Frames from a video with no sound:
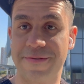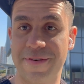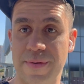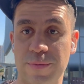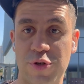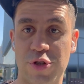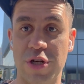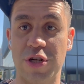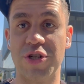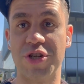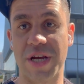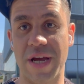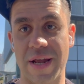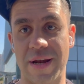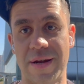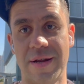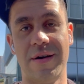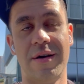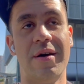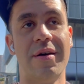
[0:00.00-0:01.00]
from
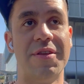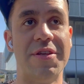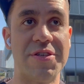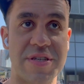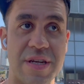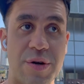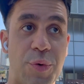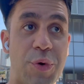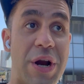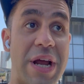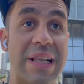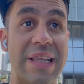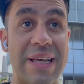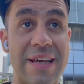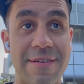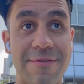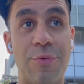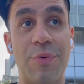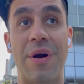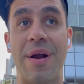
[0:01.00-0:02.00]
Shenzhen, the city where I
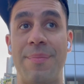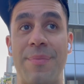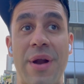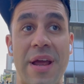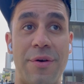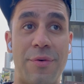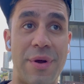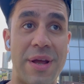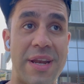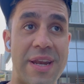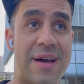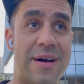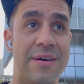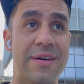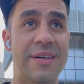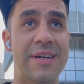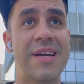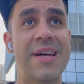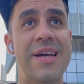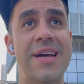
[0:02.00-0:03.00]
live, where I'm right right now,
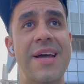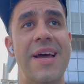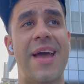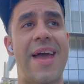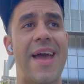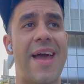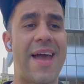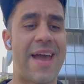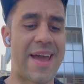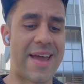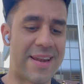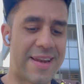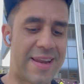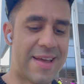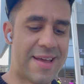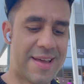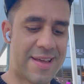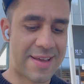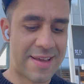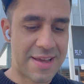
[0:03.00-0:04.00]
and
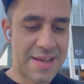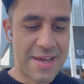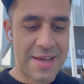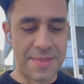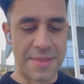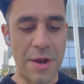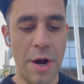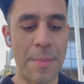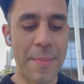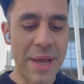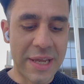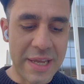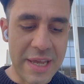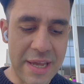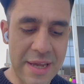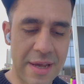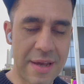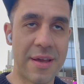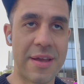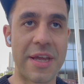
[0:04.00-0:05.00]
they're
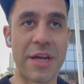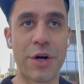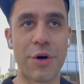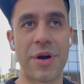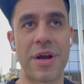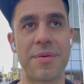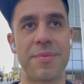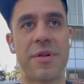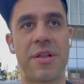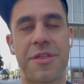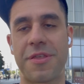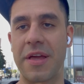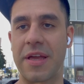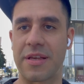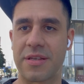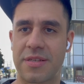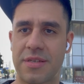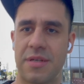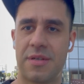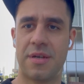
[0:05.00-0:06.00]
making incredible
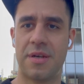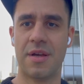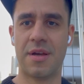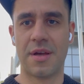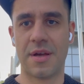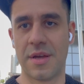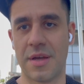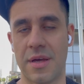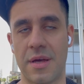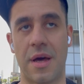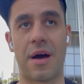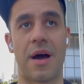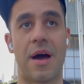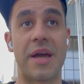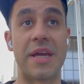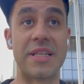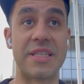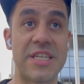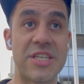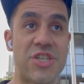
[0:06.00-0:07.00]
things uh,
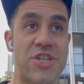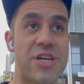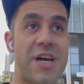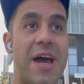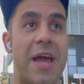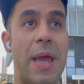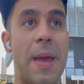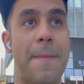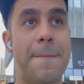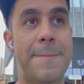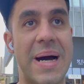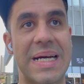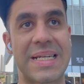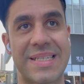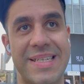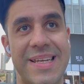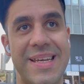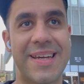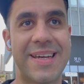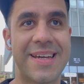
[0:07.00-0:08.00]
in DJI. But
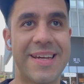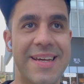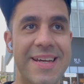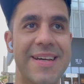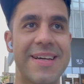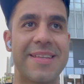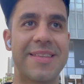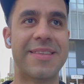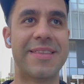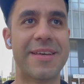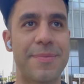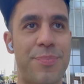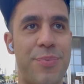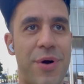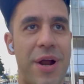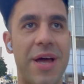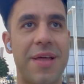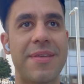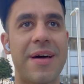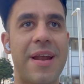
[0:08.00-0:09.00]
the
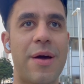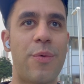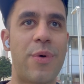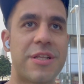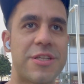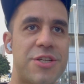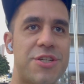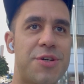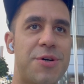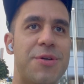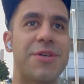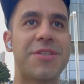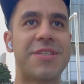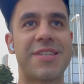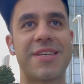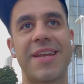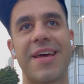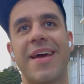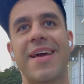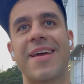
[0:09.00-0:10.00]
brand that I want to show you
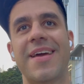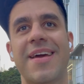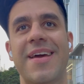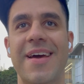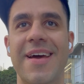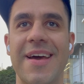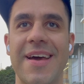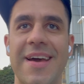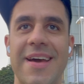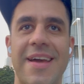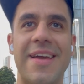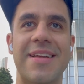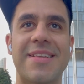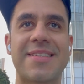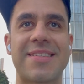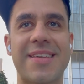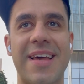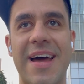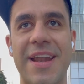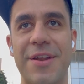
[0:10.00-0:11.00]
today,
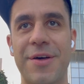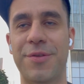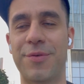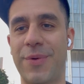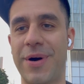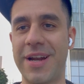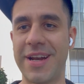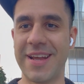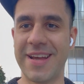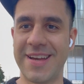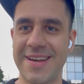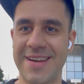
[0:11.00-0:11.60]
it's another one,